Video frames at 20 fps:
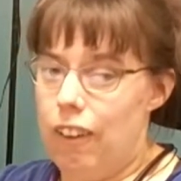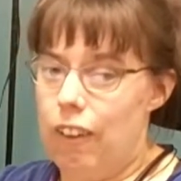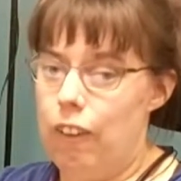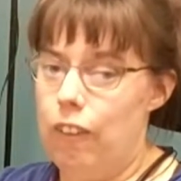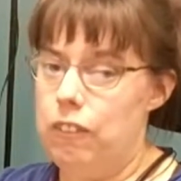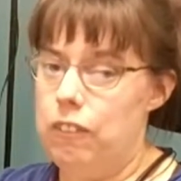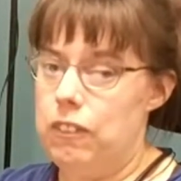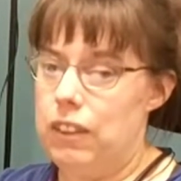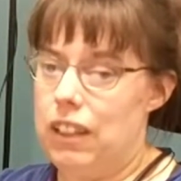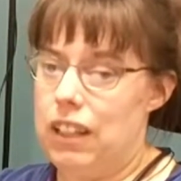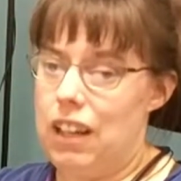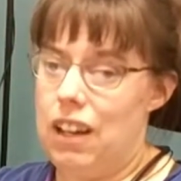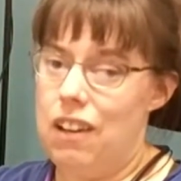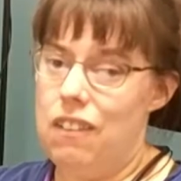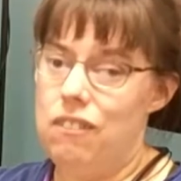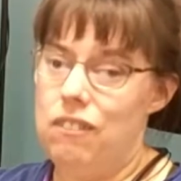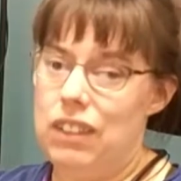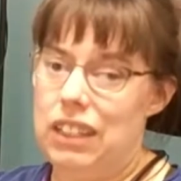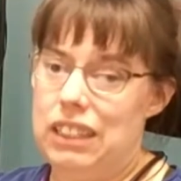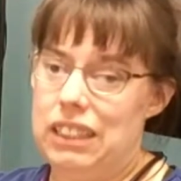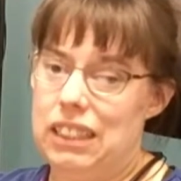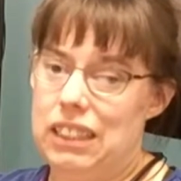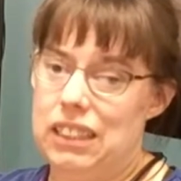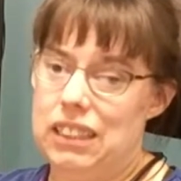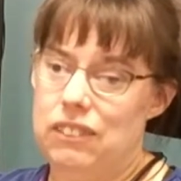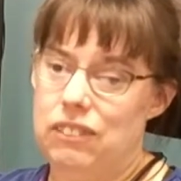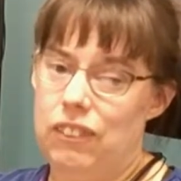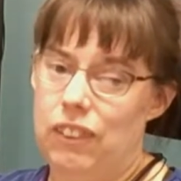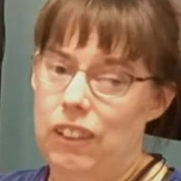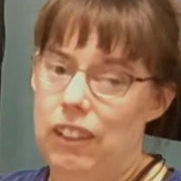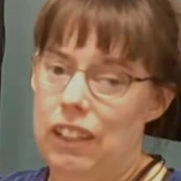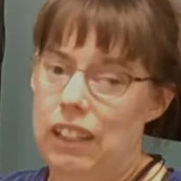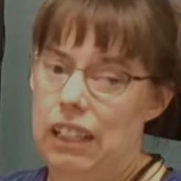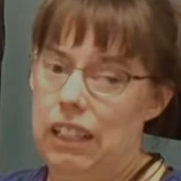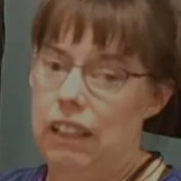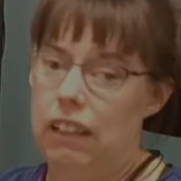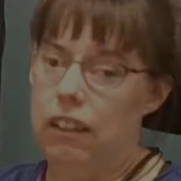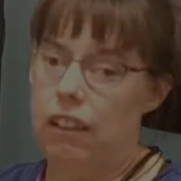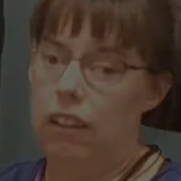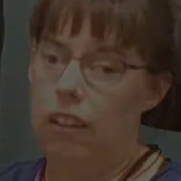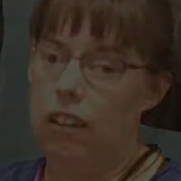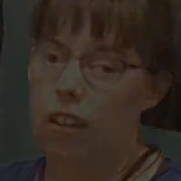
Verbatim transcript: overcome my disability.